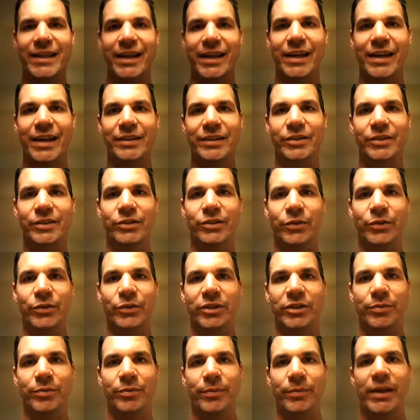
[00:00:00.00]
Candace is going
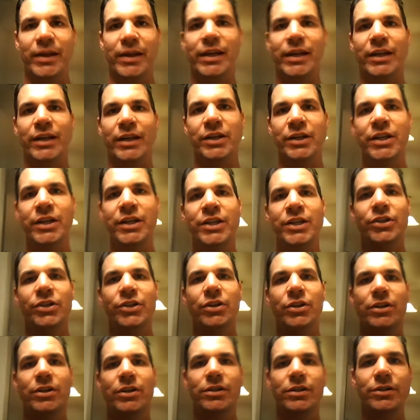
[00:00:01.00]
to be making
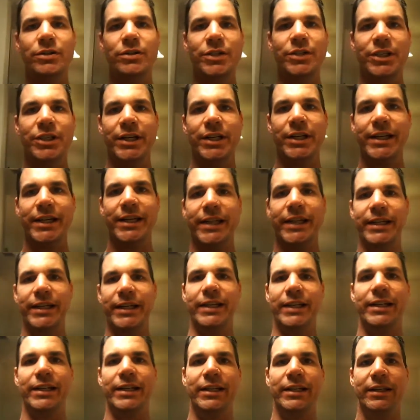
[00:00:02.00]
Dijon chicken.
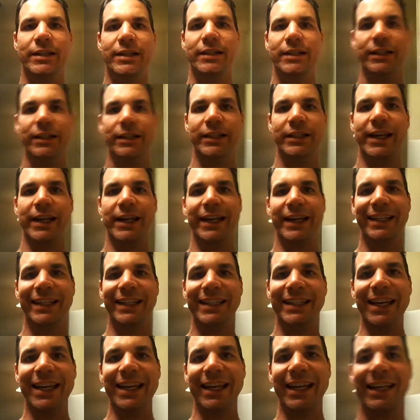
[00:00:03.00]
Giggity
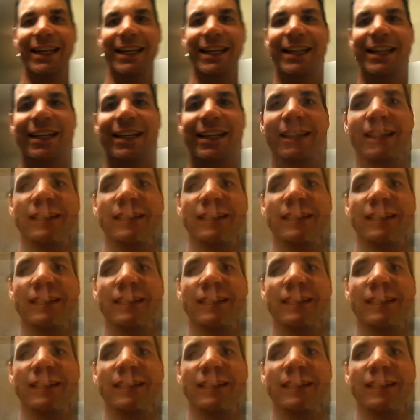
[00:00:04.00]
giggity.